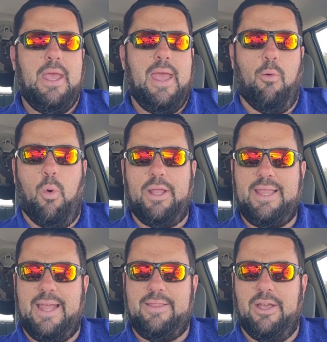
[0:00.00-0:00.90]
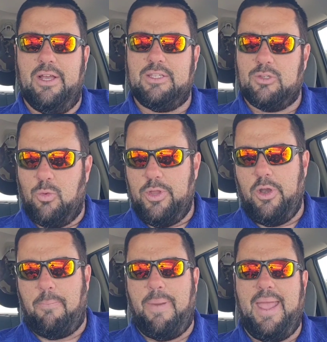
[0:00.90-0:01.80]
And what that does is when
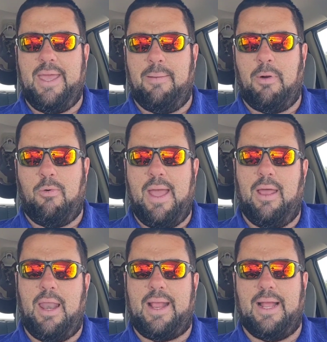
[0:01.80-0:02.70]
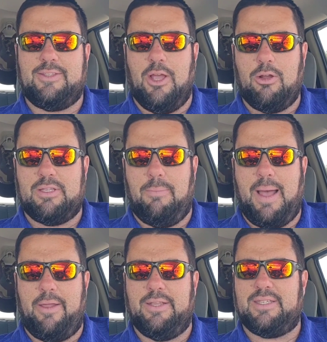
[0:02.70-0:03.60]
you're banging them around, like I talked
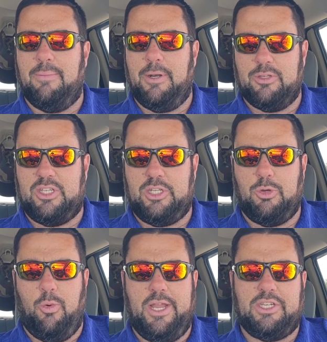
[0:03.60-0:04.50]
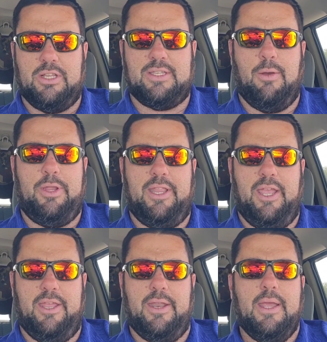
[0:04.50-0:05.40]
about in some of those situations that we
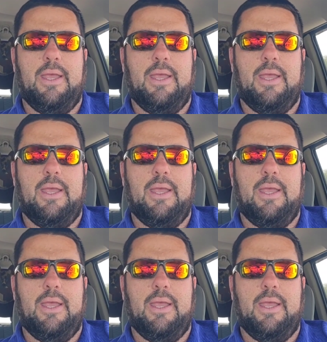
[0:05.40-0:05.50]
did,